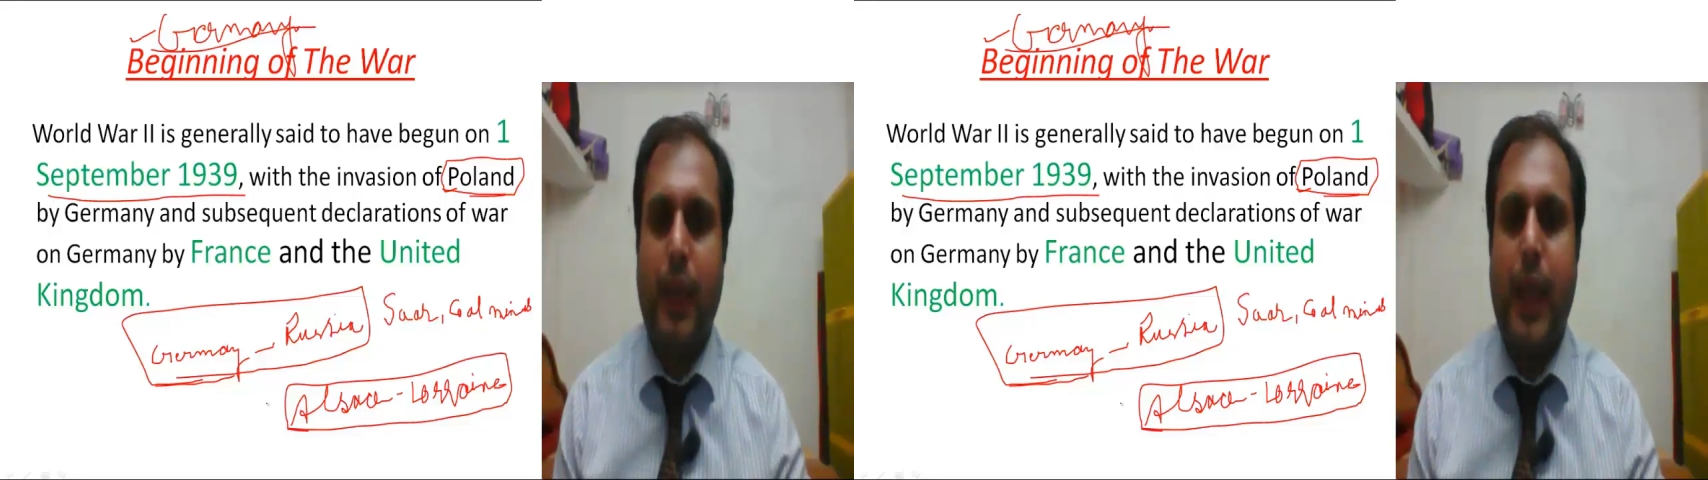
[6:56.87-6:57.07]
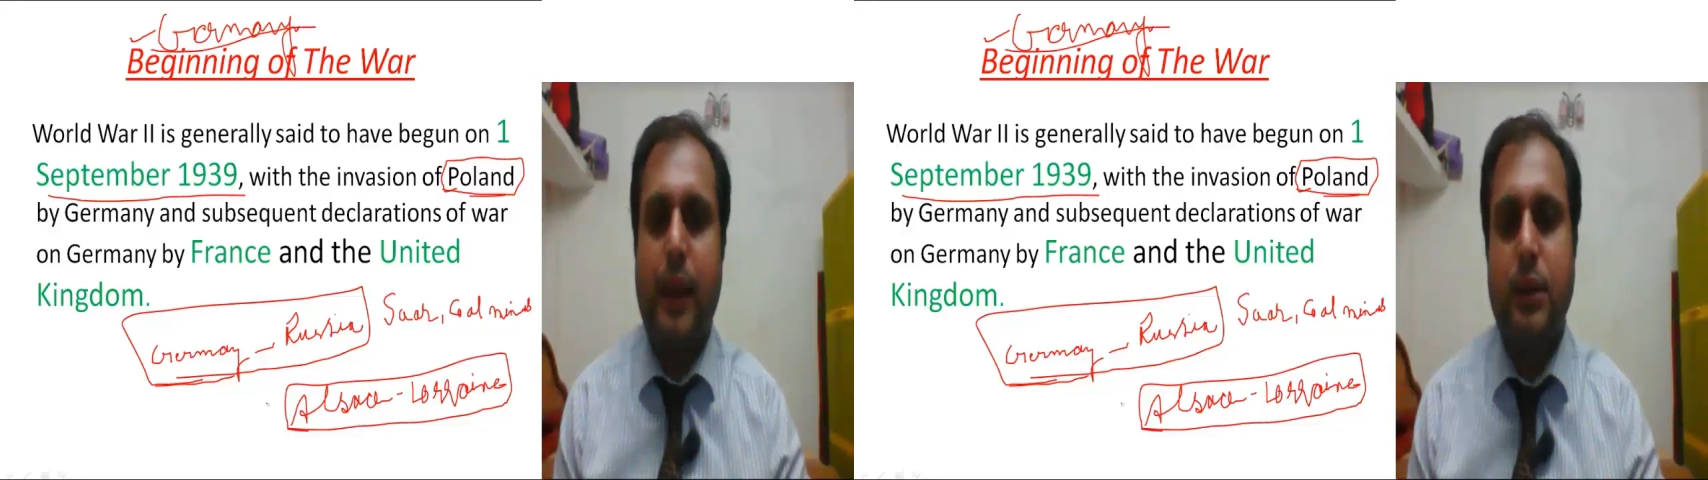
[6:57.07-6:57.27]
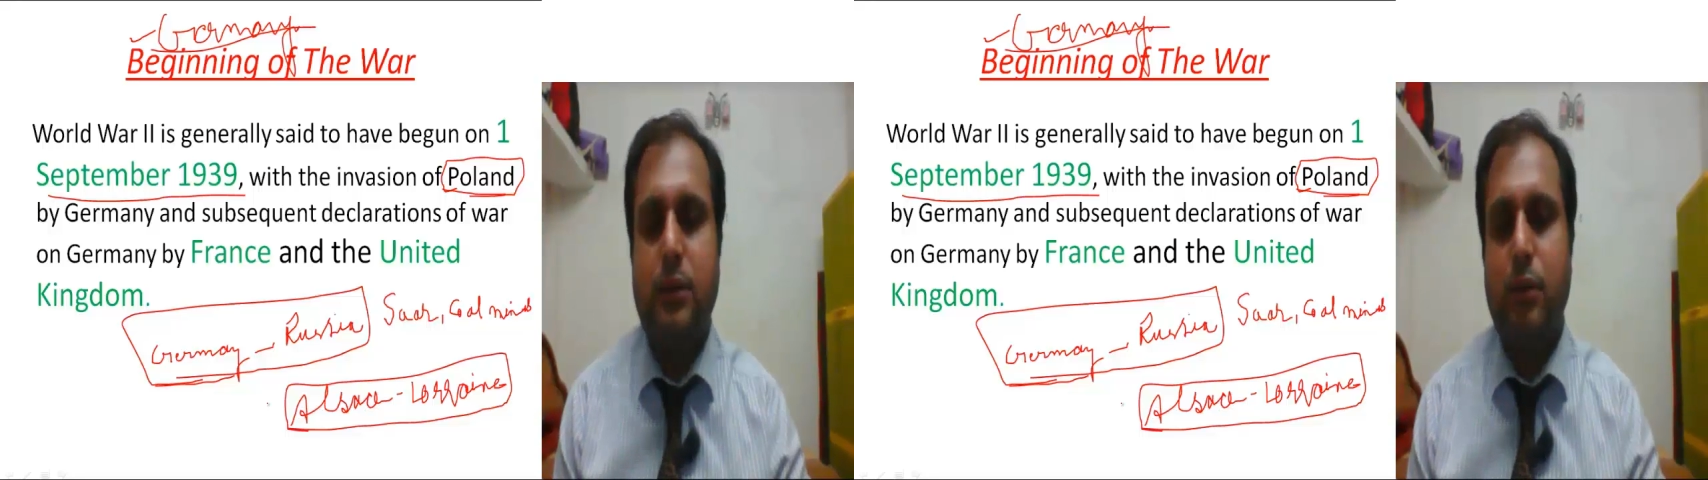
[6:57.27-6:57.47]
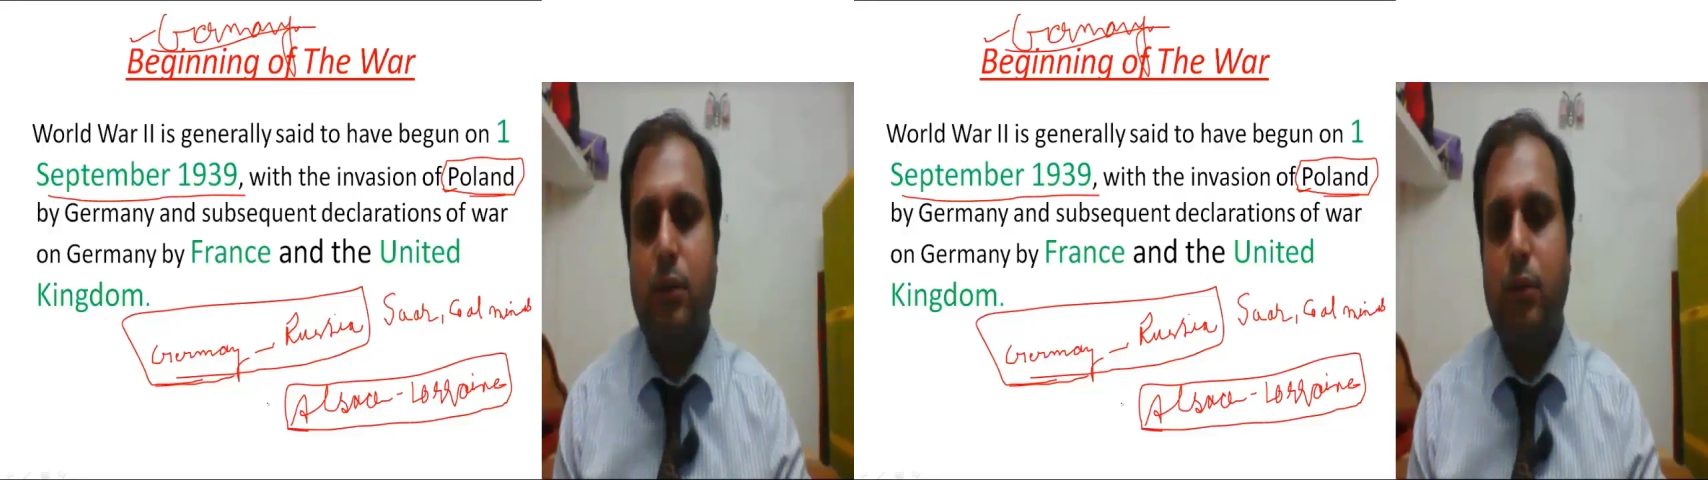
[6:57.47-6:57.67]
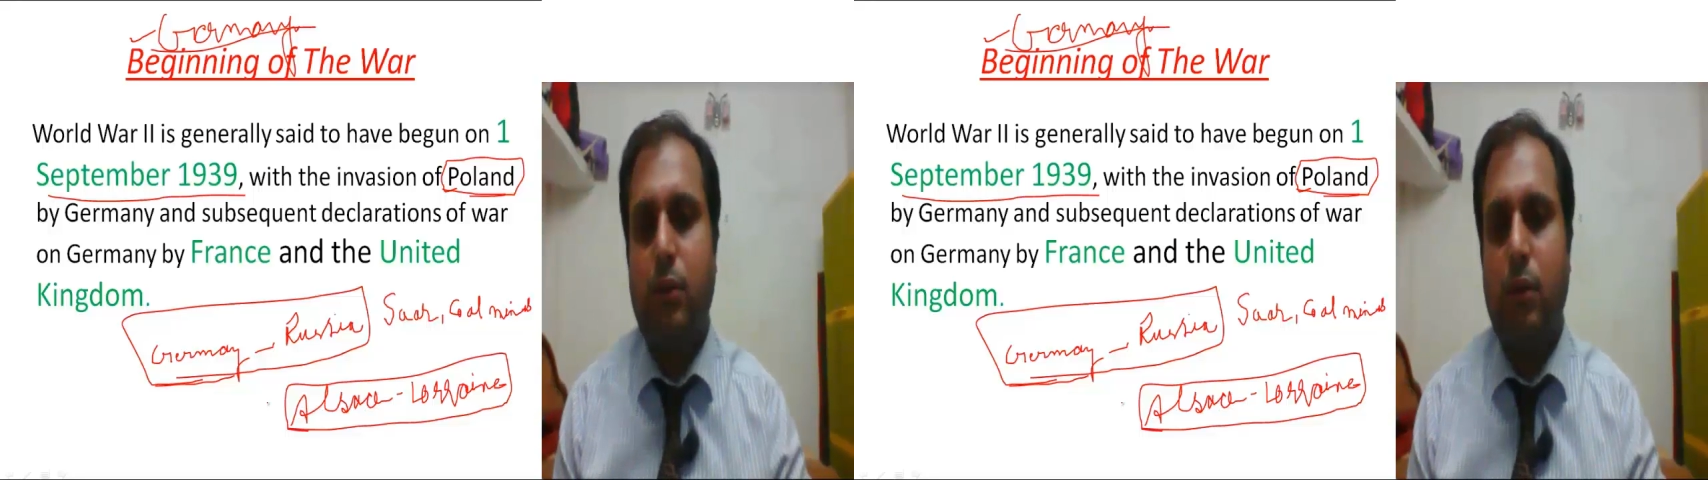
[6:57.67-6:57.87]
and it
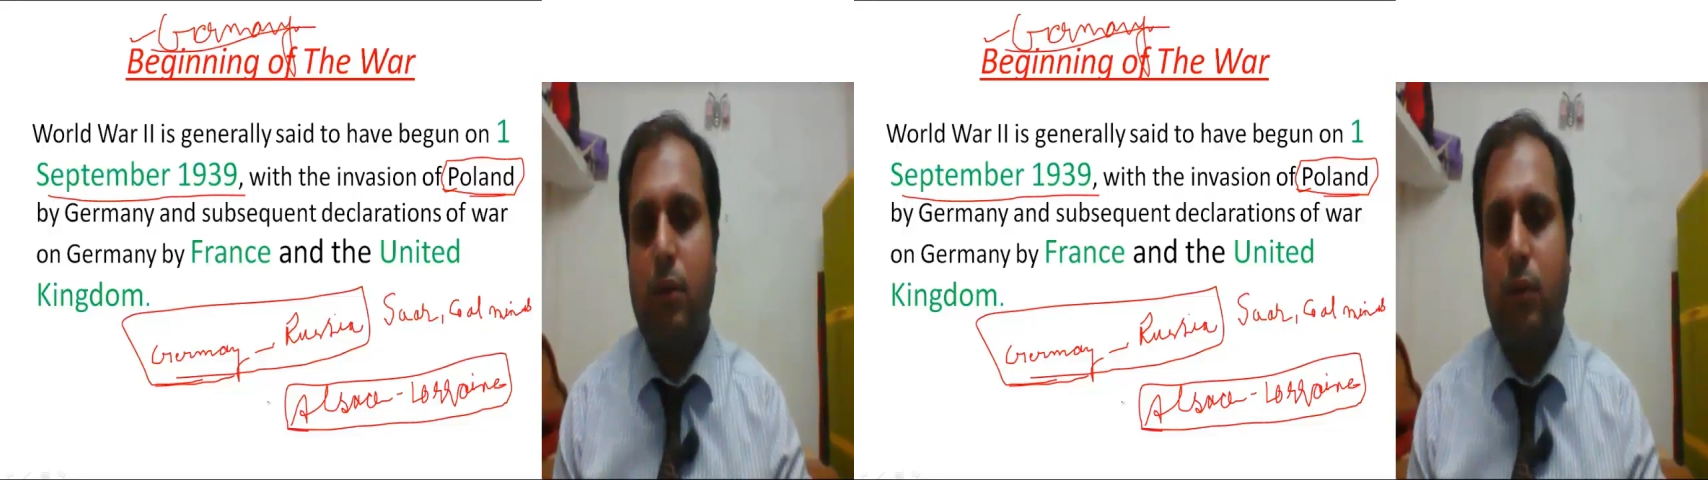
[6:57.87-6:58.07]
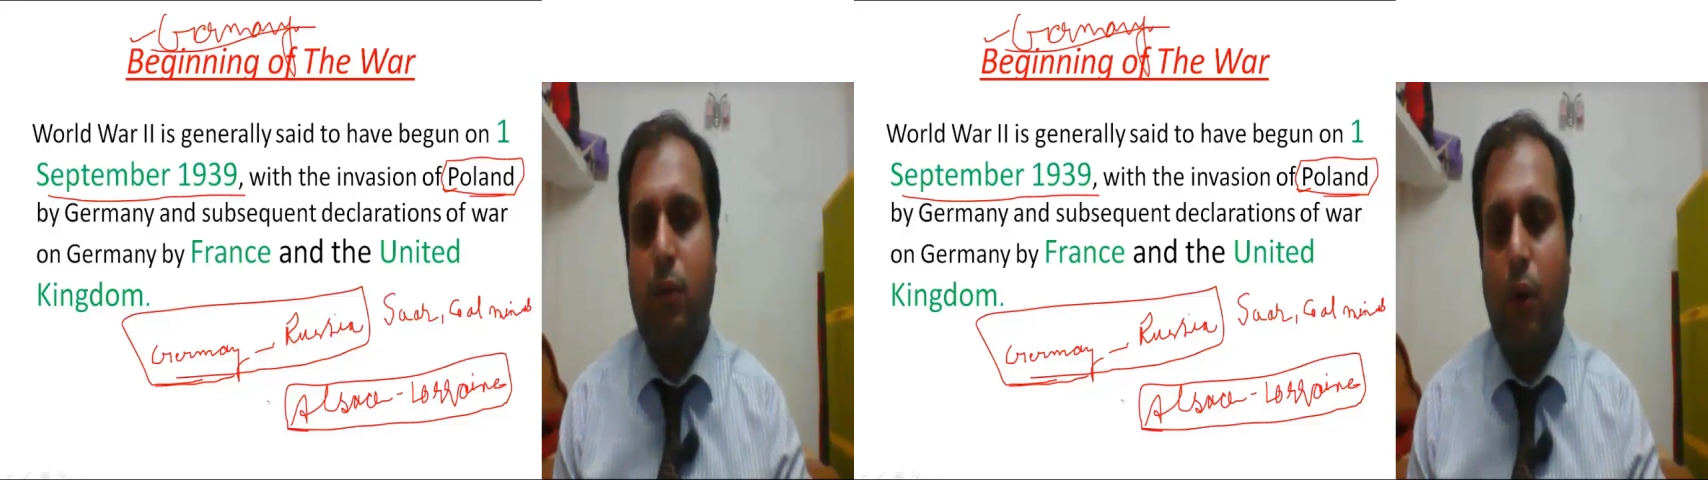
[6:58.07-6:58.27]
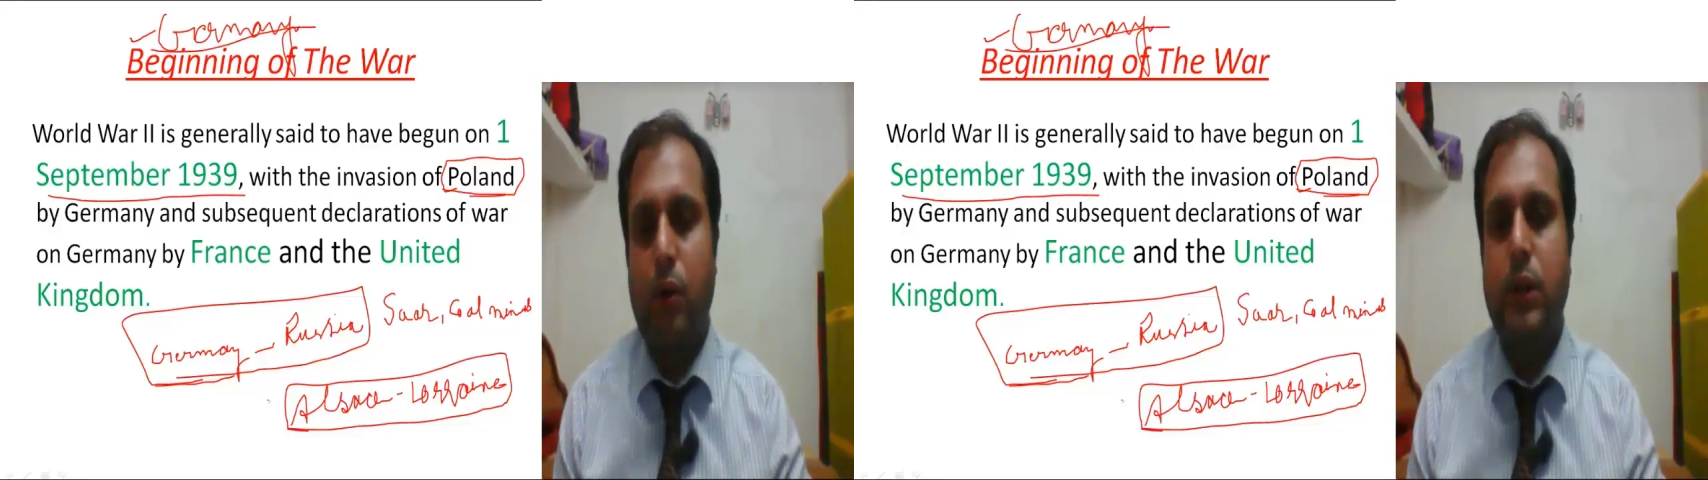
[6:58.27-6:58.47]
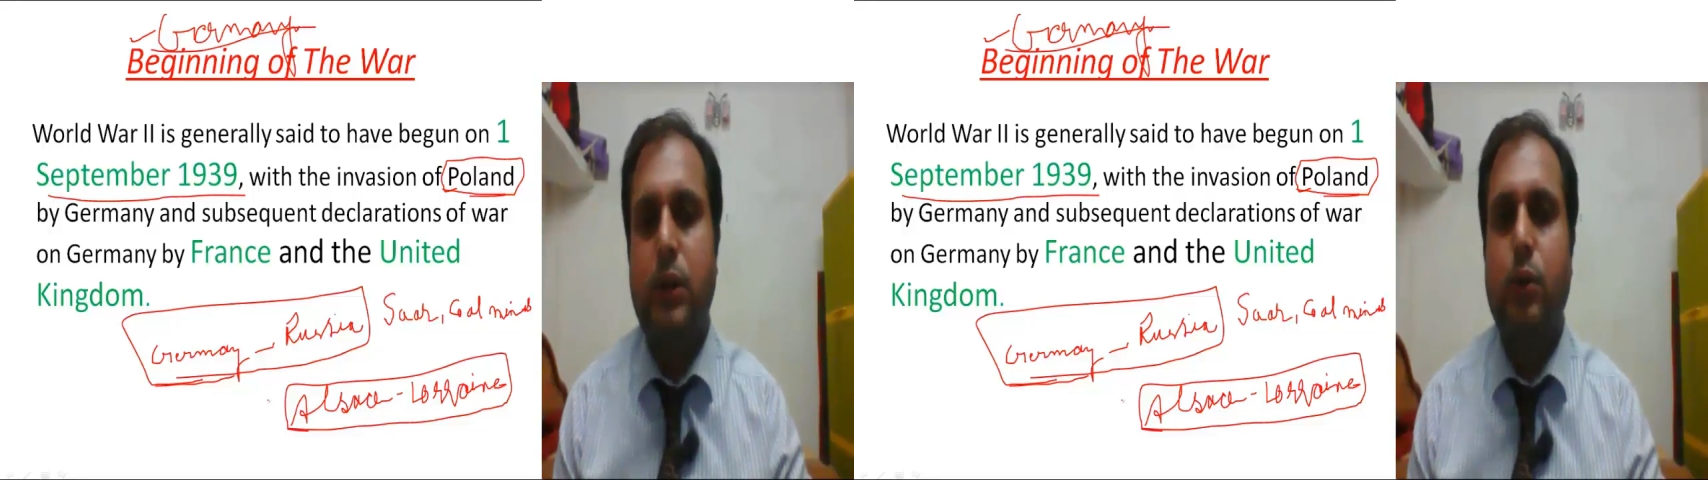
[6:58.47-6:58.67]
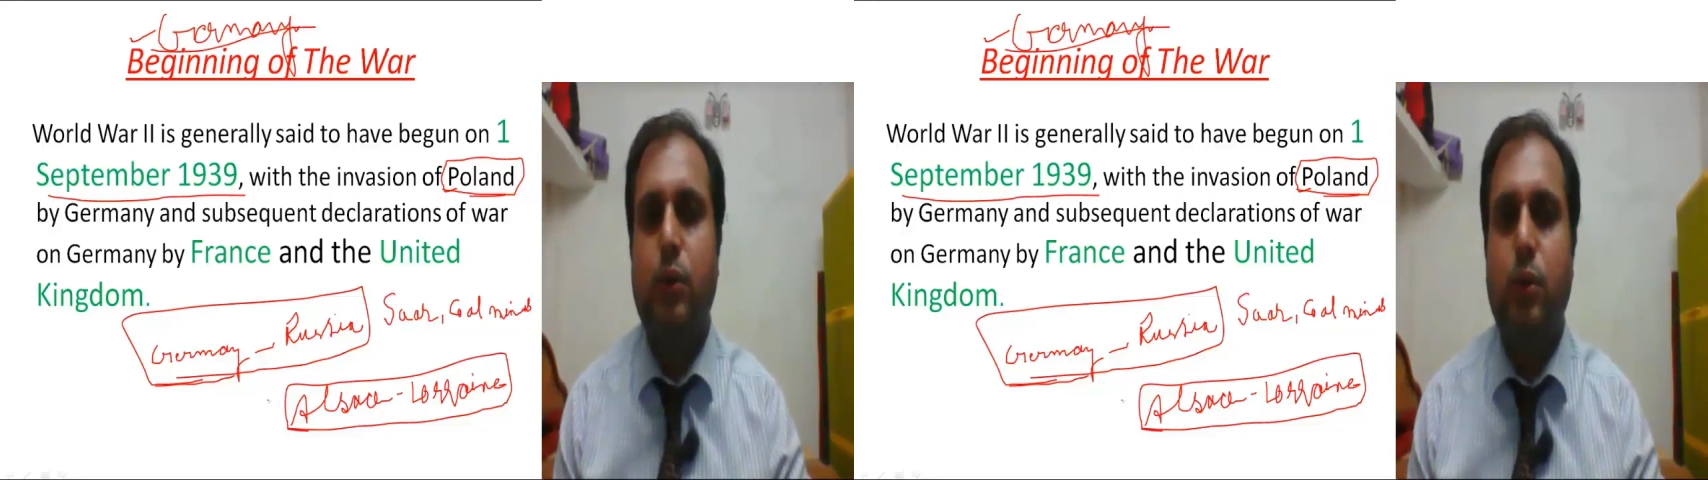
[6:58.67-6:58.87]

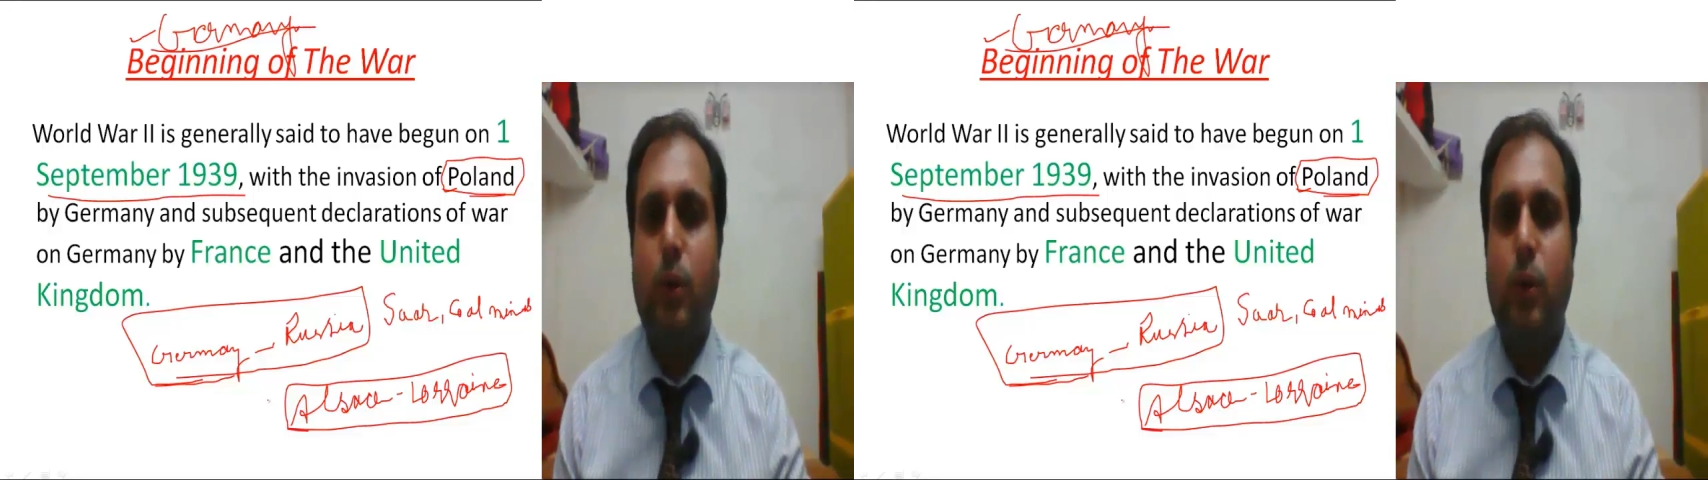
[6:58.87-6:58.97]
continued